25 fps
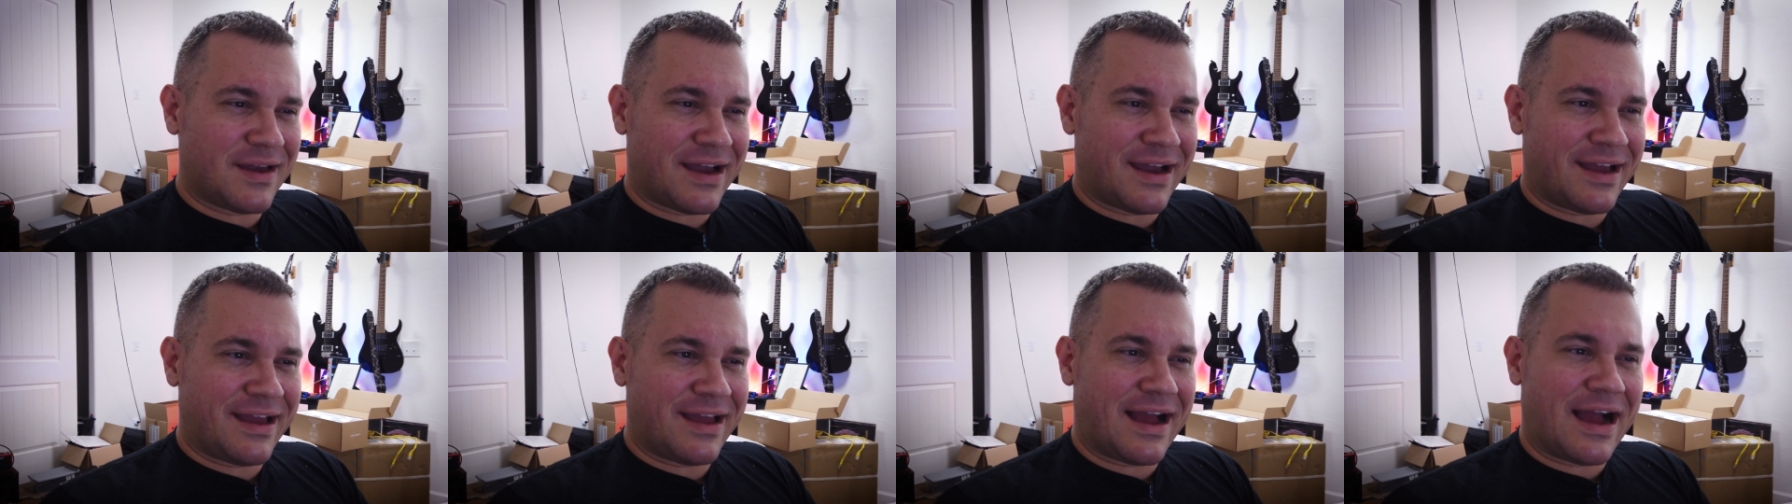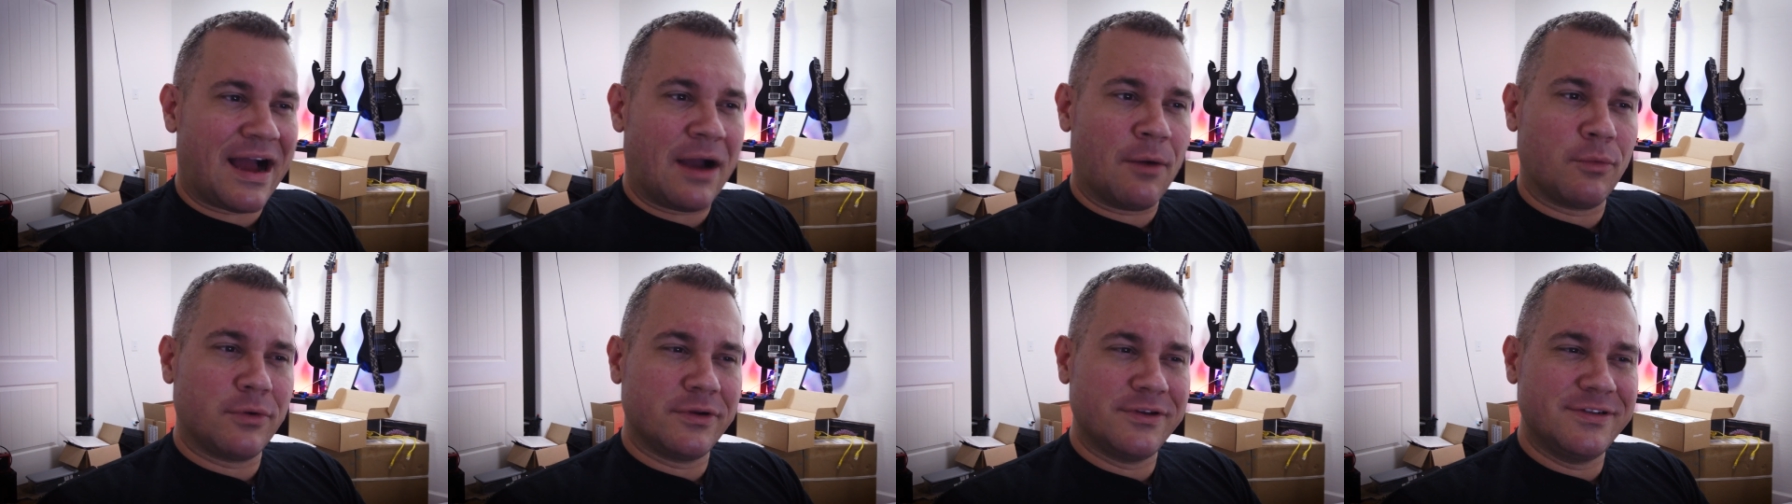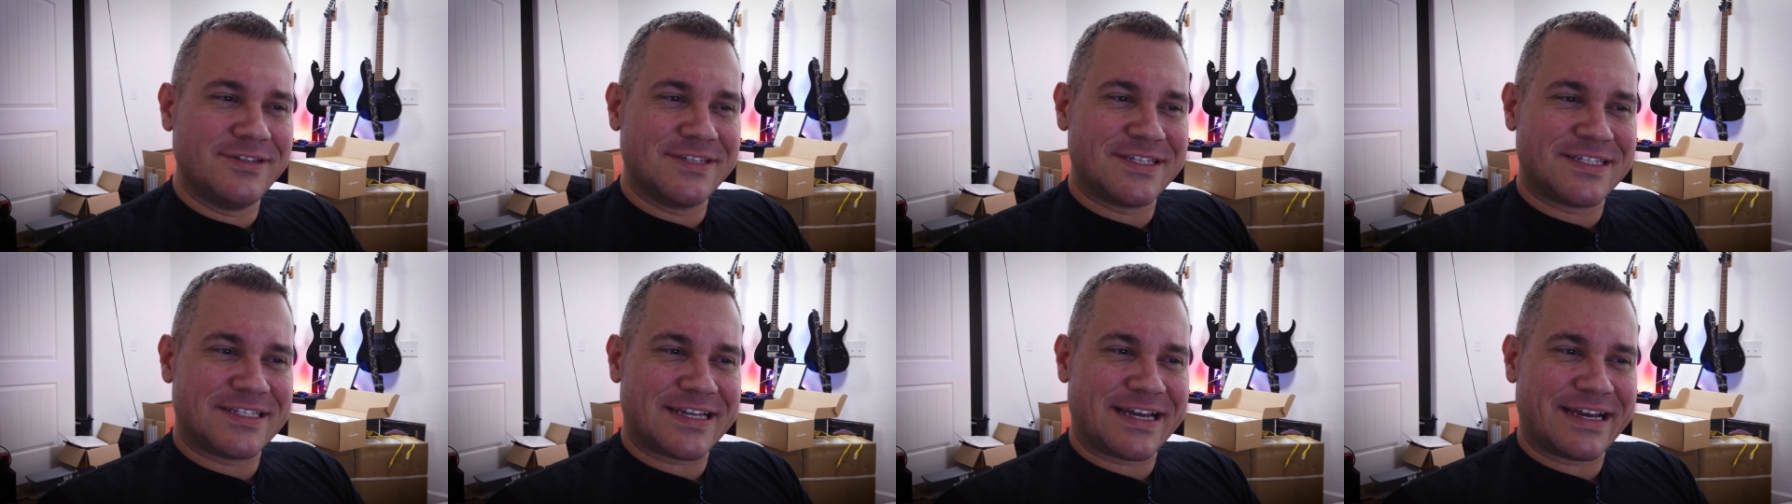I, I
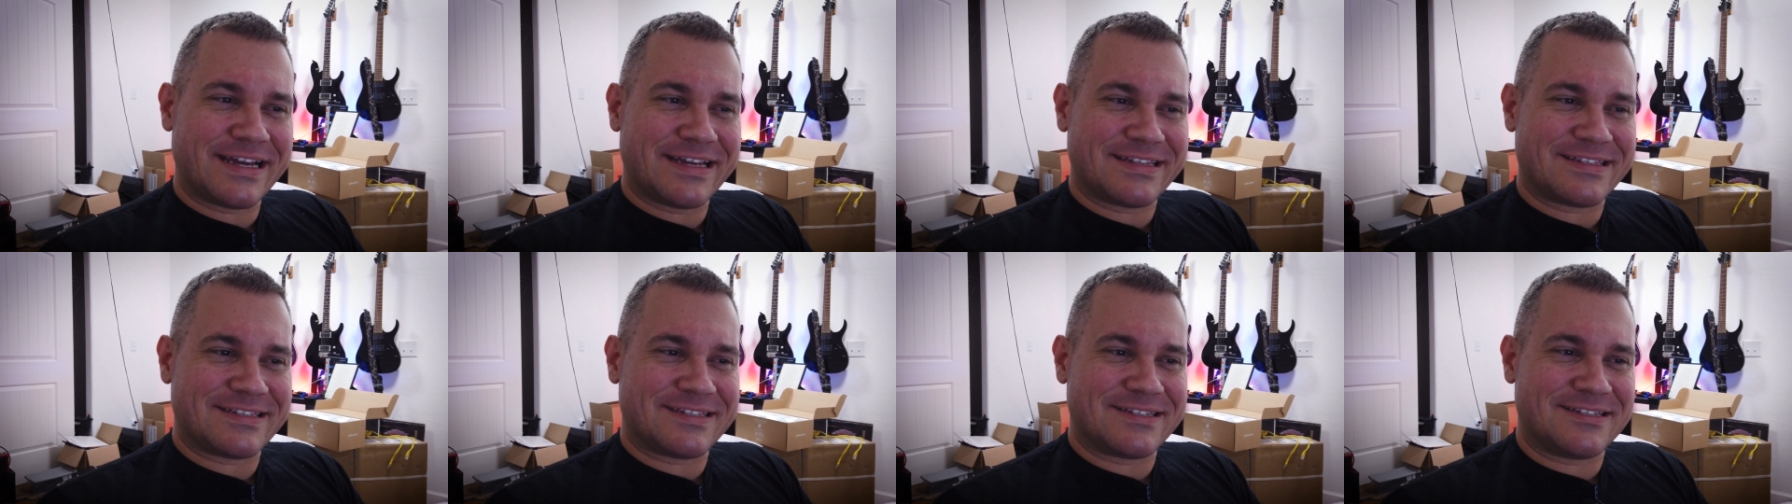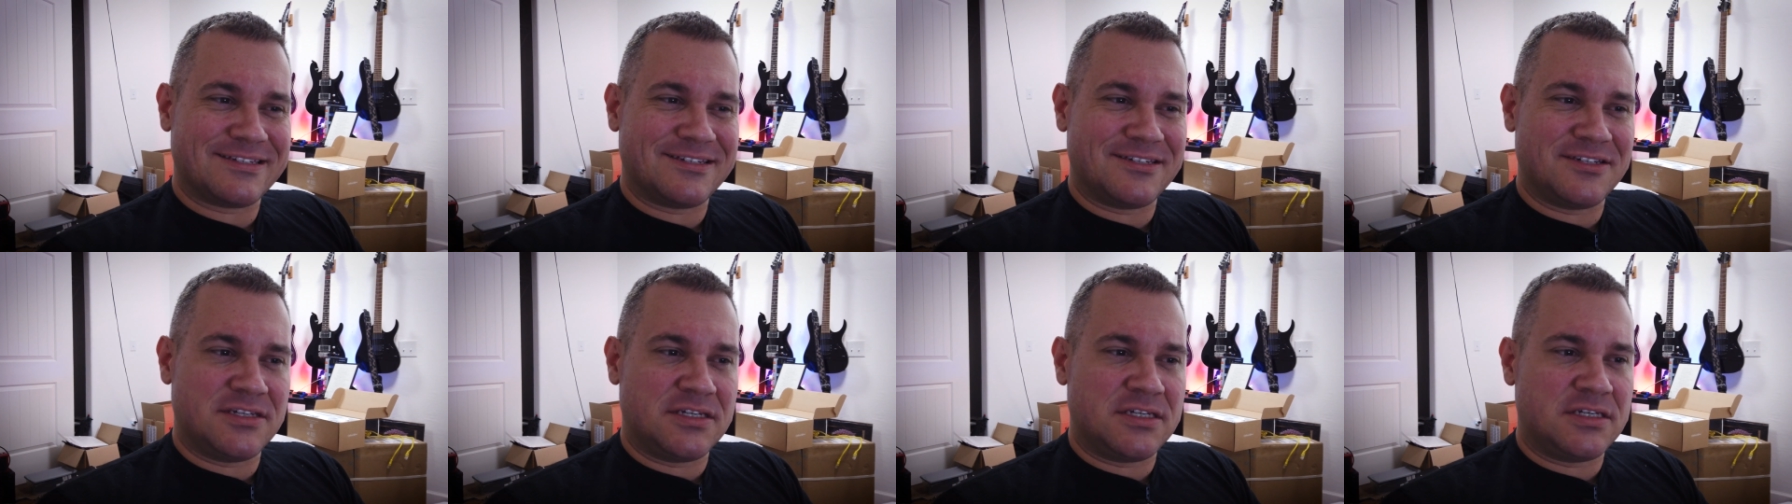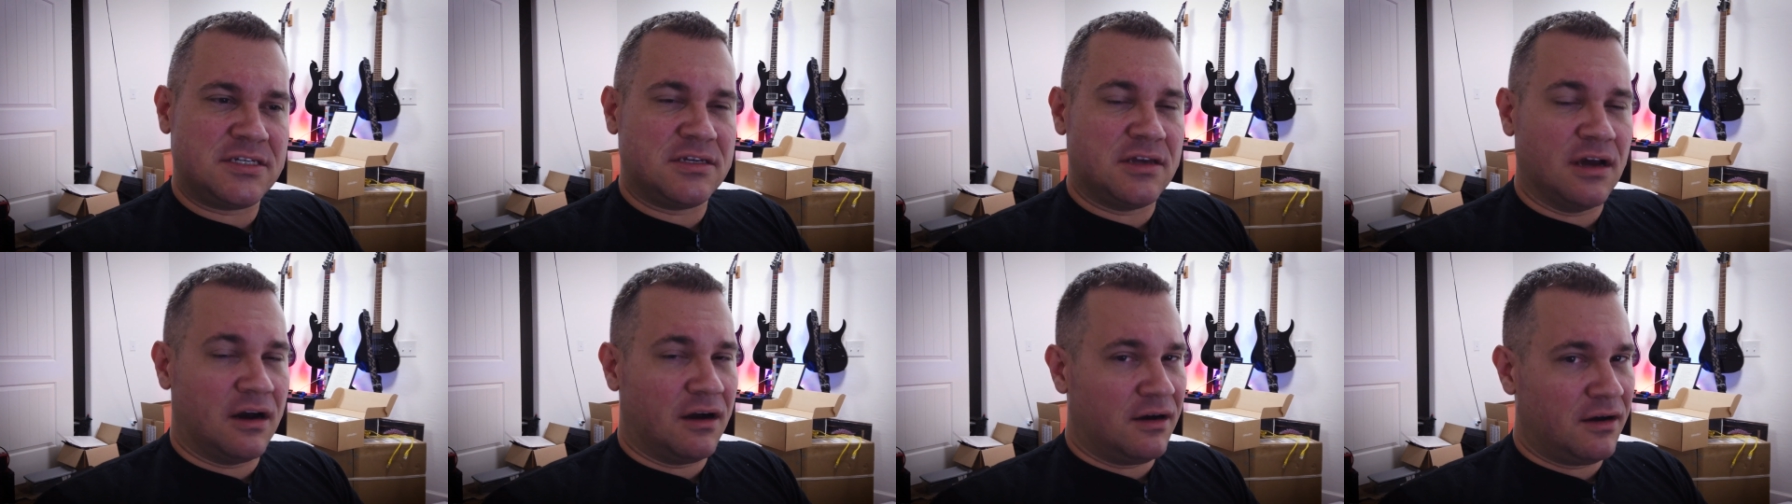wouldn't say it's
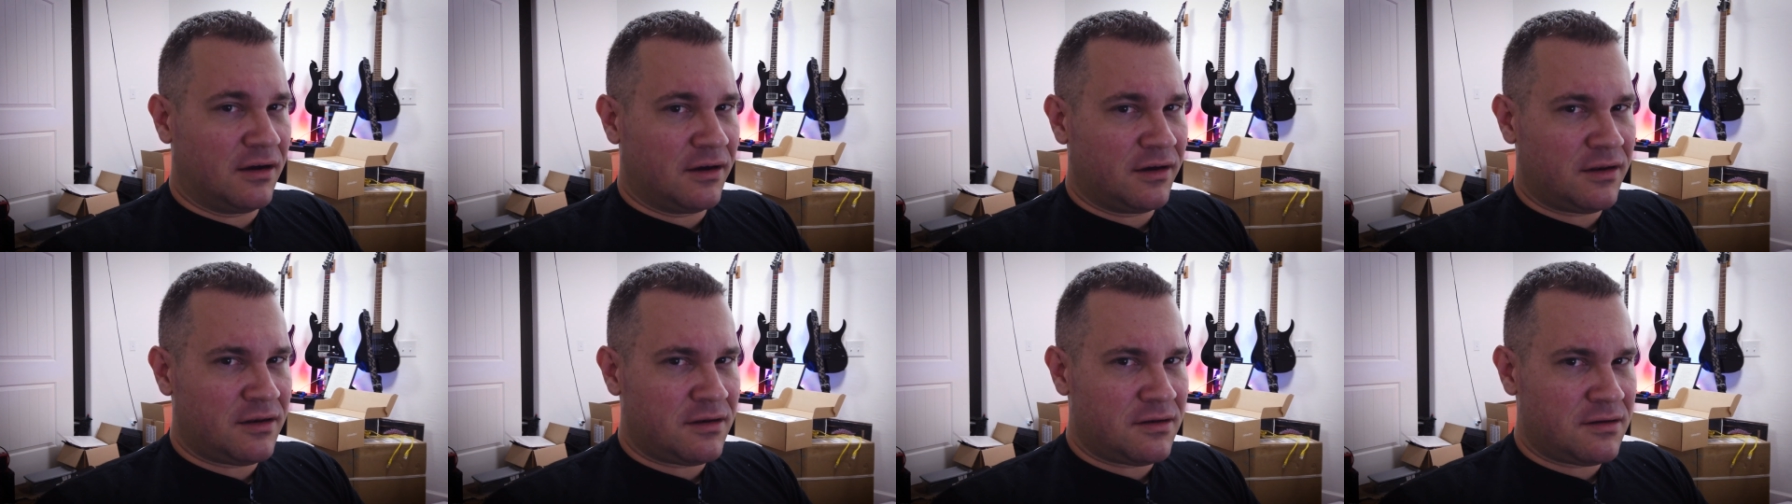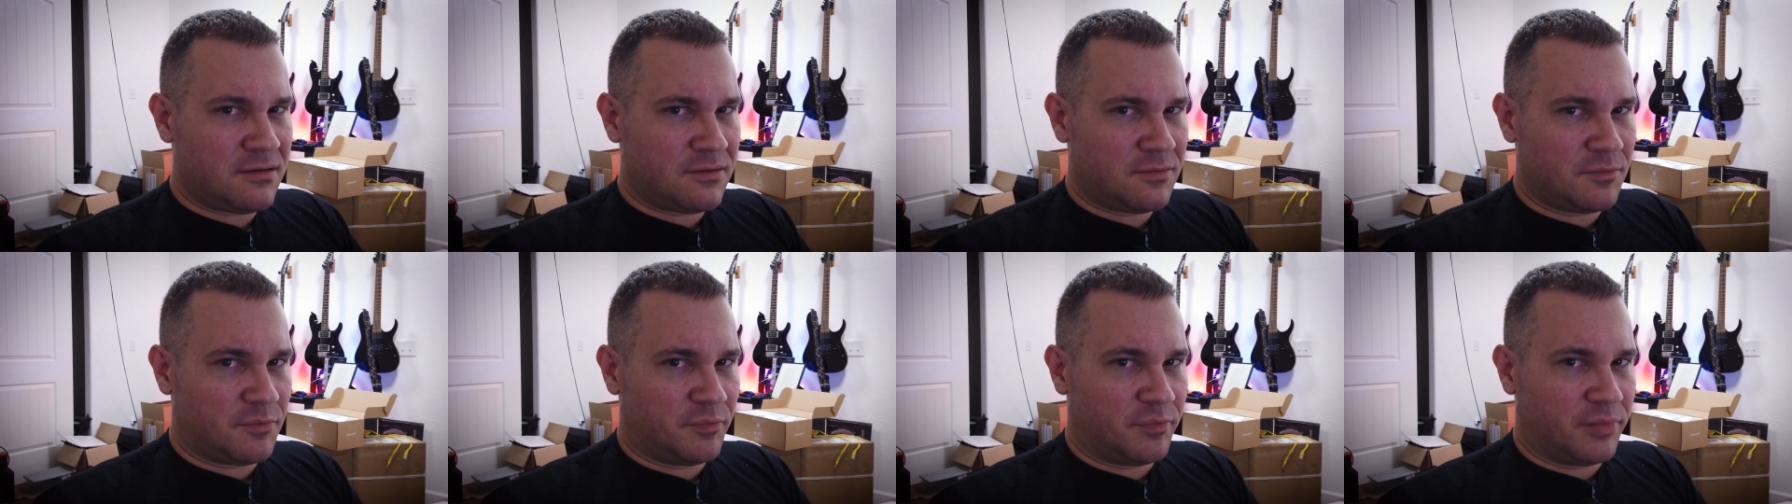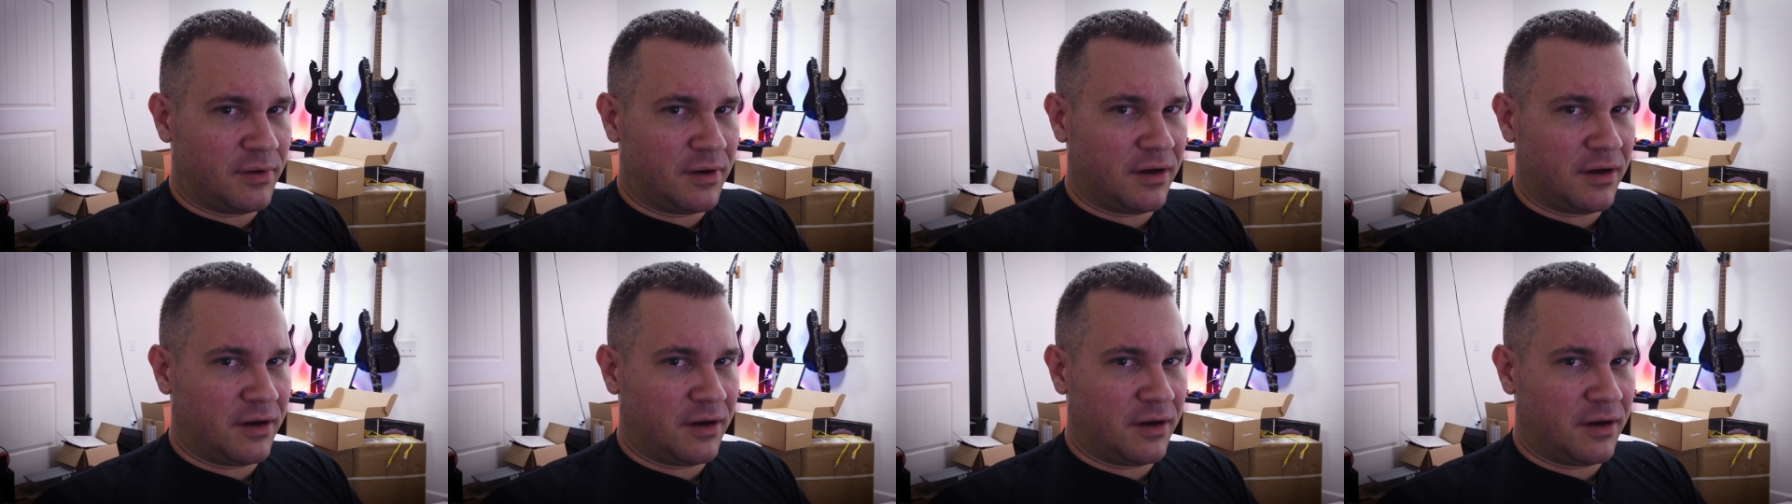done,